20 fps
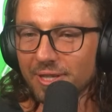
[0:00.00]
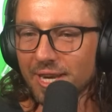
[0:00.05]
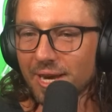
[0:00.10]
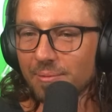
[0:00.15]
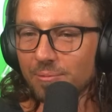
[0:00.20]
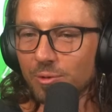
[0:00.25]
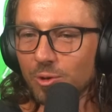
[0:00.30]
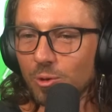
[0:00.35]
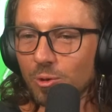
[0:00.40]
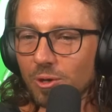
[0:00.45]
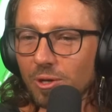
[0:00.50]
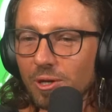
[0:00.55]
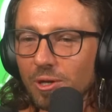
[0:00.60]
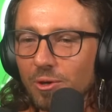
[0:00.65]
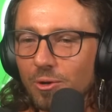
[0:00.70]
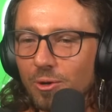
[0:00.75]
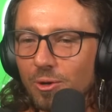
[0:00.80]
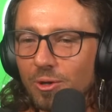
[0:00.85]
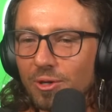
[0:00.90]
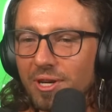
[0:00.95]
Yep, rule of
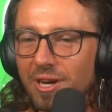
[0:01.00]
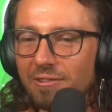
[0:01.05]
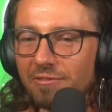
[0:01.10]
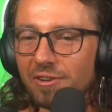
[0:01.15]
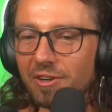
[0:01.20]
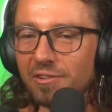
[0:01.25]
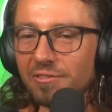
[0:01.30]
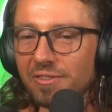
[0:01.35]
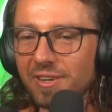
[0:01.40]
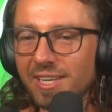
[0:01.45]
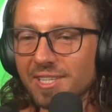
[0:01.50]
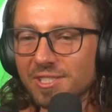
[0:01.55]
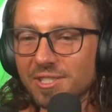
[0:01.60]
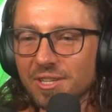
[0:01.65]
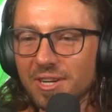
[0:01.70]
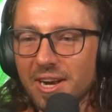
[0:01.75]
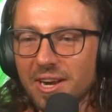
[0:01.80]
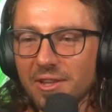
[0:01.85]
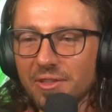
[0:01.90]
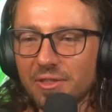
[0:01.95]
law. Never invest
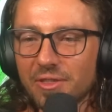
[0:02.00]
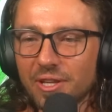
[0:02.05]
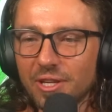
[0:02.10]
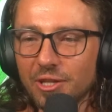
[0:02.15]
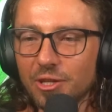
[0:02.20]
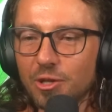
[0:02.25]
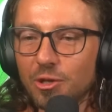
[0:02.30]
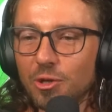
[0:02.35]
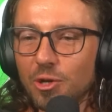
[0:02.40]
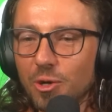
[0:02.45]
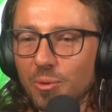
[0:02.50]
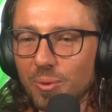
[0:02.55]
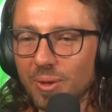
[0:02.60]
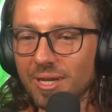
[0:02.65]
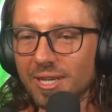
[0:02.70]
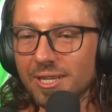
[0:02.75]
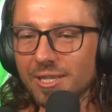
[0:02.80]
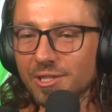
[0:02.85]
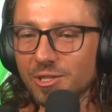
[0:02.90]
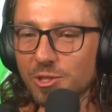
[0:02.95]
in anything you're not
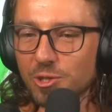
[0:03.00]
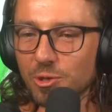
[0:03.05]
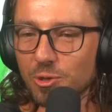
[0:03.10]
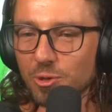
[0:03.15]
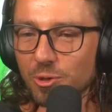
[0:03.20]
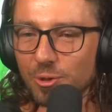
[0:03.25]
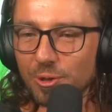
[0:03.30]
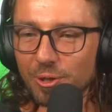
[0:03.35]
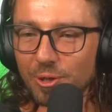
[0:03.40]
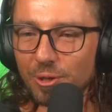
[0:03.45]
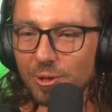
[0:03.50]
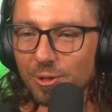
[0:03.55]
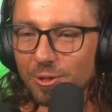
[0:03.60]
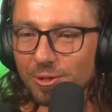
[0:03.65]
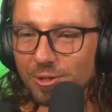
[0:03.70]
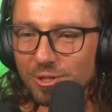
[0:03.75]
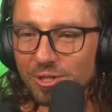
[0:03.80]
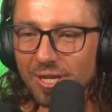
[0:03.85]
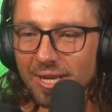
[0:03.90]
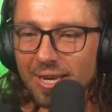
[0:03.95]
willing to
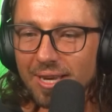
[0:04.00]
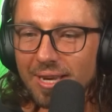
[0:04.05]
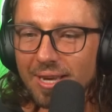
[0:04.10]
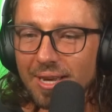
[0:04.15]
lose.